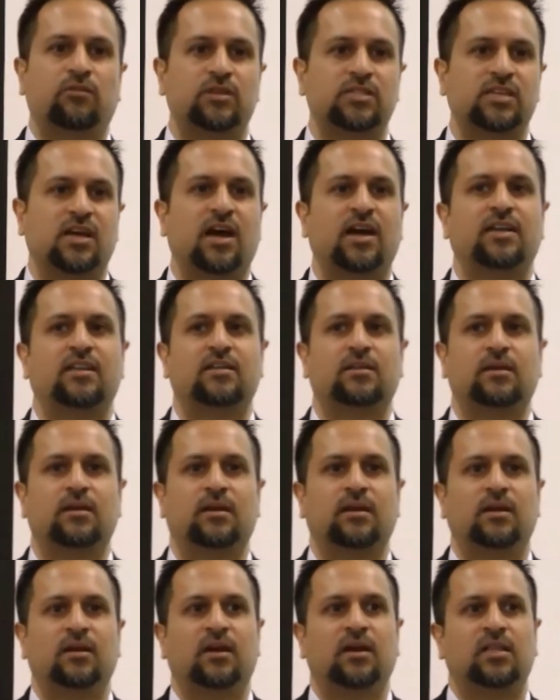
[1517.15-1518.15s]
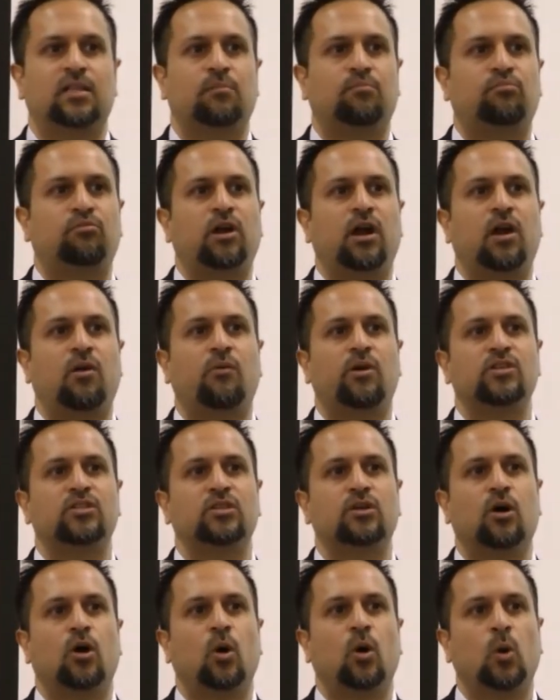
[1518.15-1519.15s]
recite. The prayer
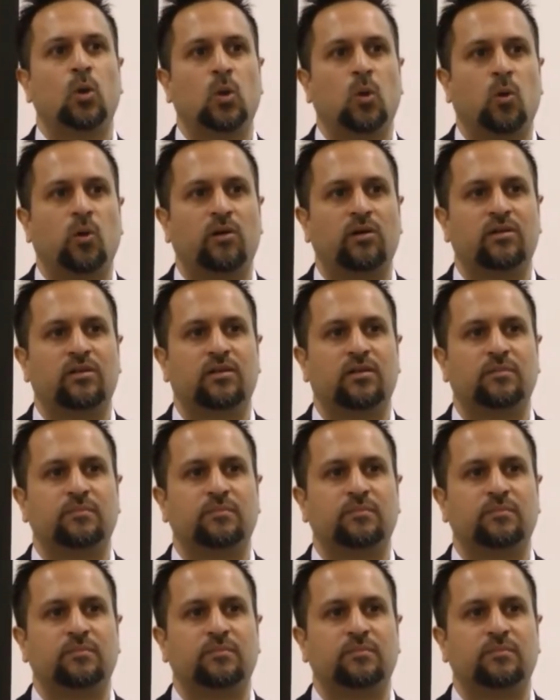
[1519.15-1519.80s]
was, O Lord,